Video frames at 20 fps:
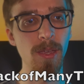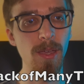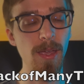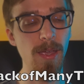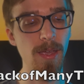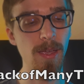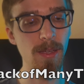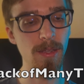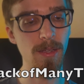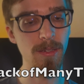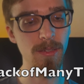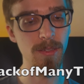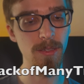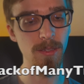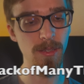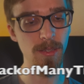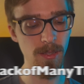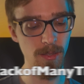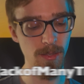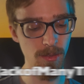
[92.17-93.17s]
And
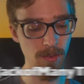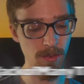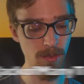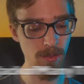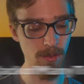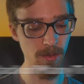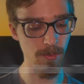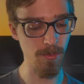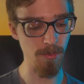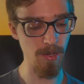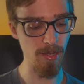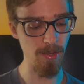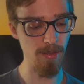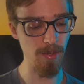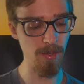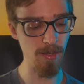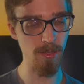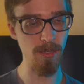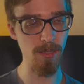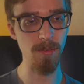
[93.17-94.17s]
so I
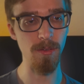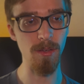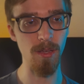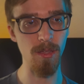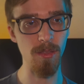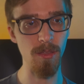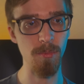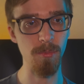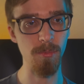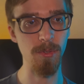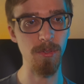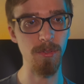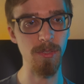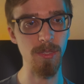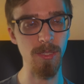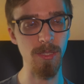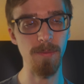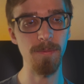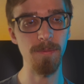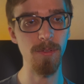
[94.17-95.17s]
think that you guys will
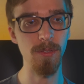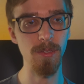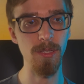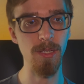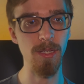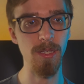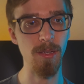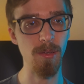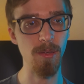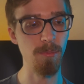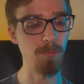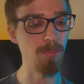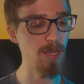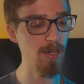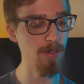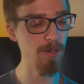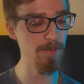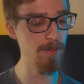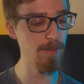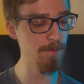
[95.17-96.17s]
definitely
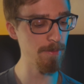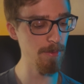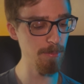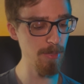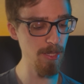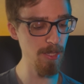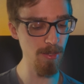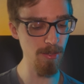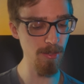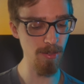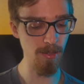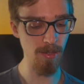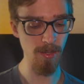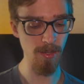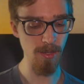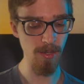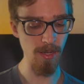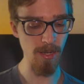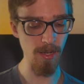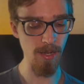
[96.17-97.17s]
benefit from that.
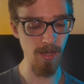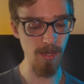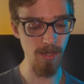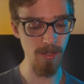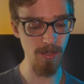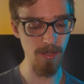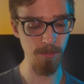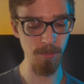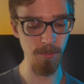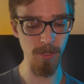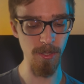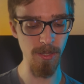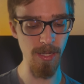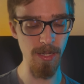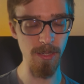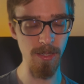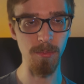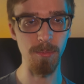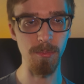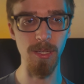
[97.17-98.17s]
And I'm
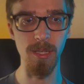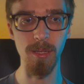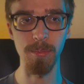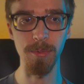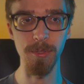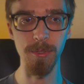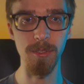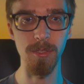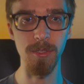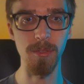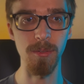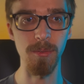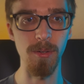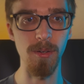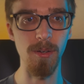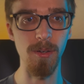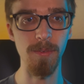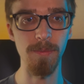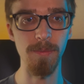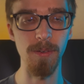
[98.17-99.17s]
glad to be able to
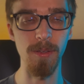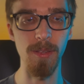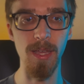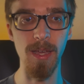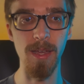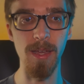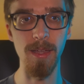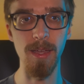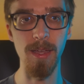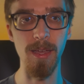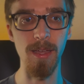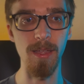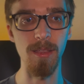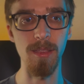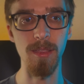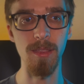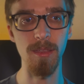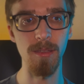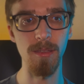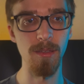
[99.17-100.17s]
offer that
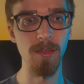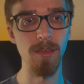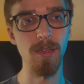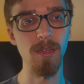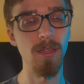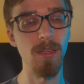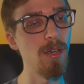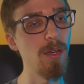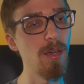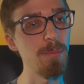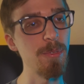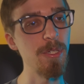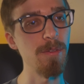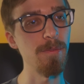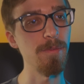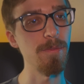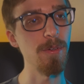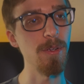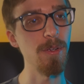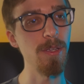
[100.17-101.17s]
as an option
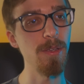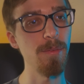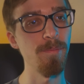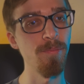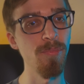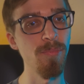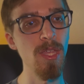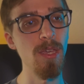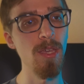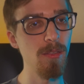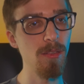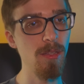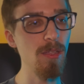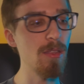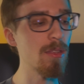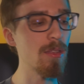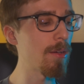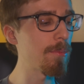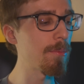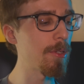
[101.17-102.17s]
for you.
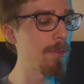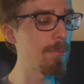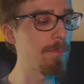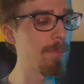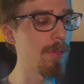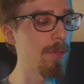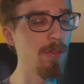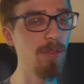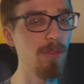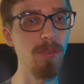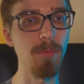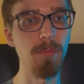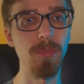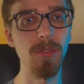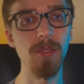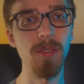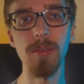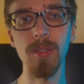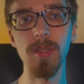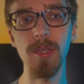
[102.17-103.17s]
These come in both
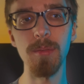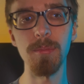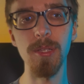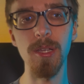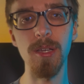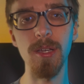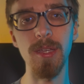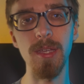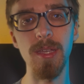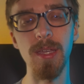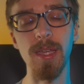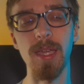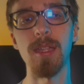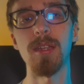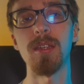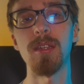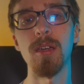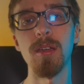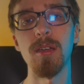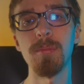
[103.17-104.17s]
blue light blocking
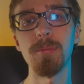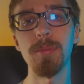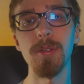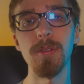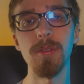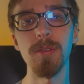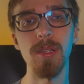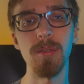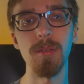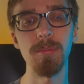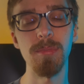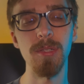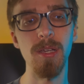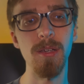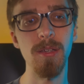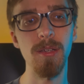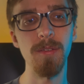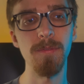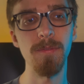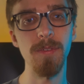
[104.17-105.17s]
and non-blue light
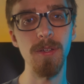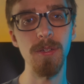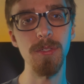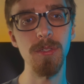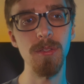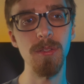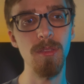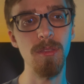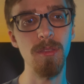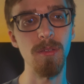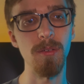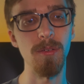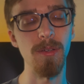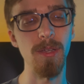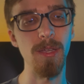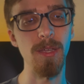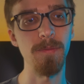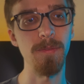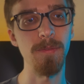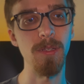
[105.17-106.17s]
blocking versions, so
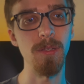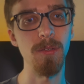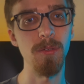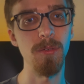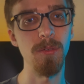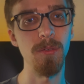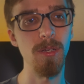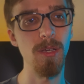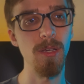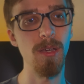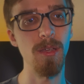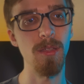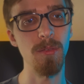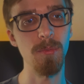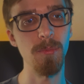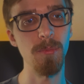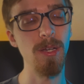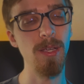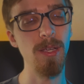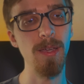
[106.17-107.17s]
if you guys
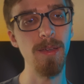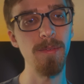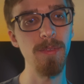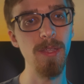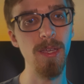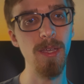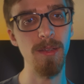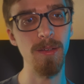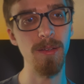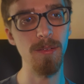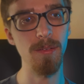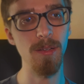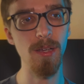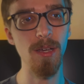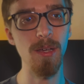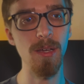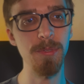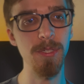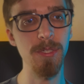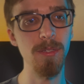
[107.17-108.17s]
want to have that
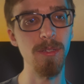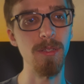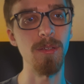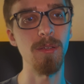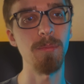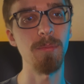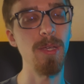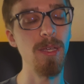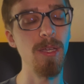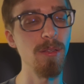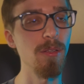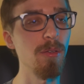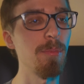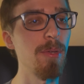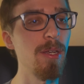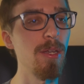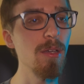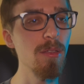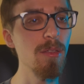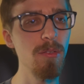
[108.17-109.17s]
option, you can pay a little
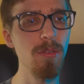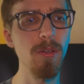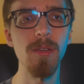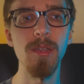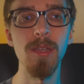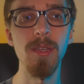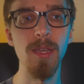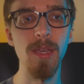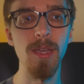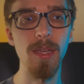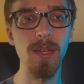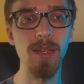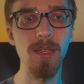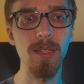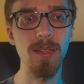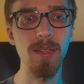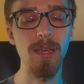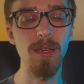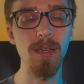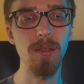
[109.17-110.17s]
bit extra and
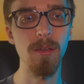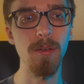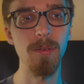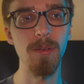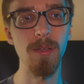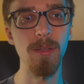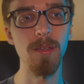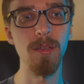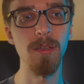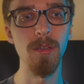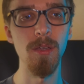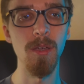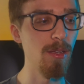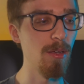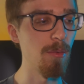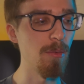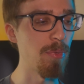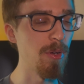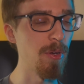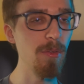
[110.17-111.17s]
get that coating.
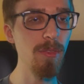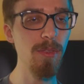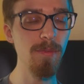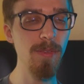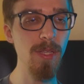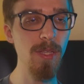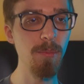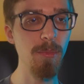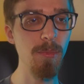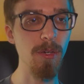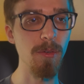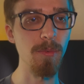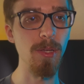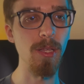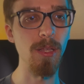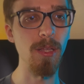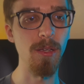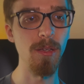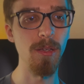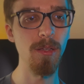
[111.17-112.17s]
Both of them are
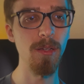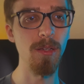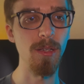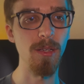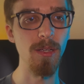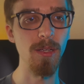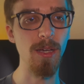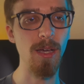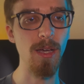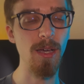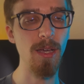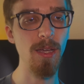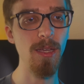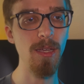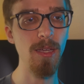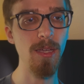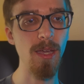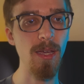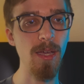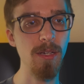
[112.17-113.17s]
really good.
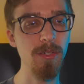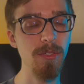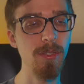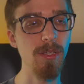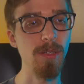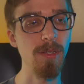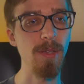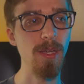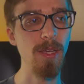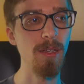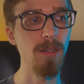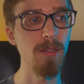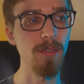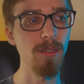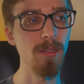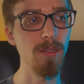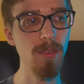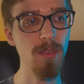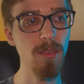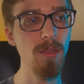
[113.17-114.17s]
I actually have had
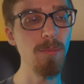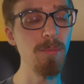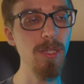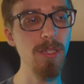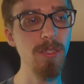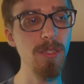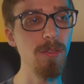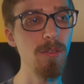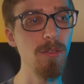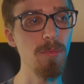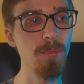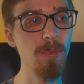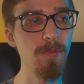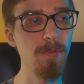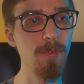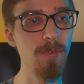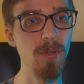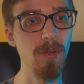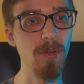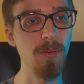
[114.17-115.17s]
some issues
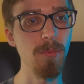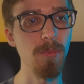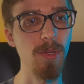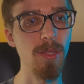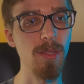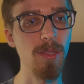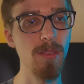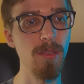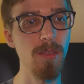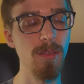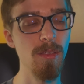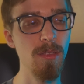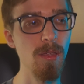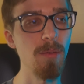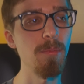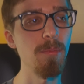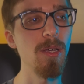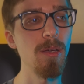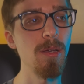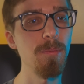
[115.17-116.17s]
before with
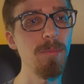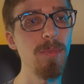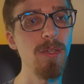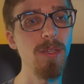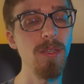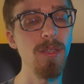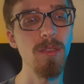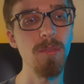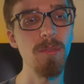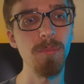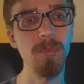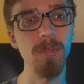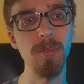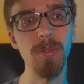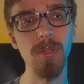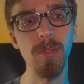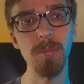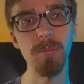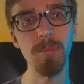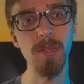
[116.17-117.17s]
some companies' blue
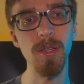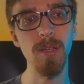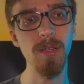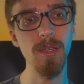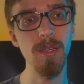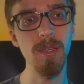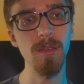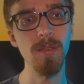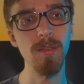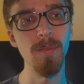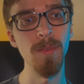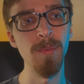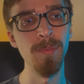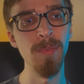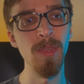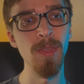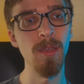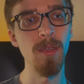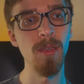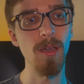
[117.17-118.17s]
light blocking,
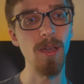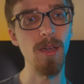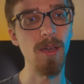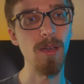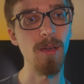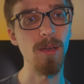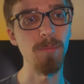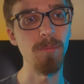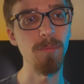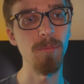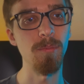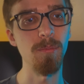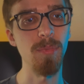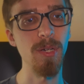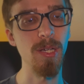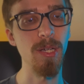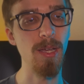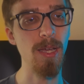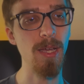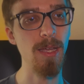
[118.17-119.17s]
um,
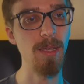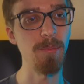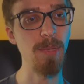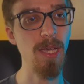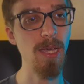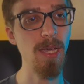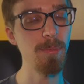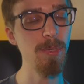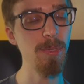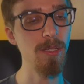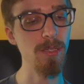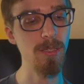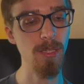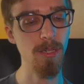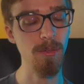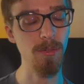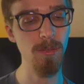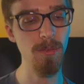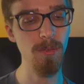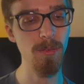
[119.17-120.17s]
but I am happy to
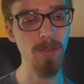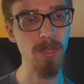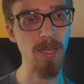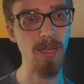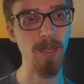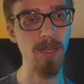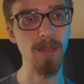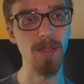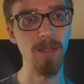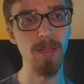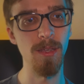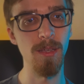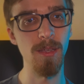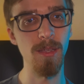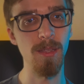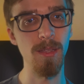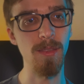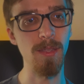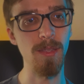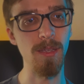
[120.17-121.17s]
tell you that
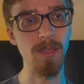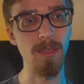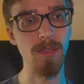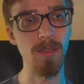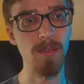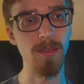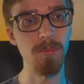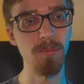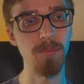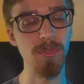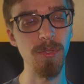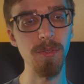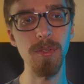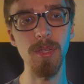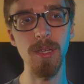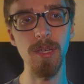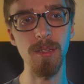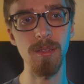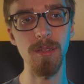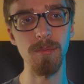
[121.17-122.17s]
the blue
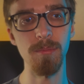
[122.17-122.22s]
light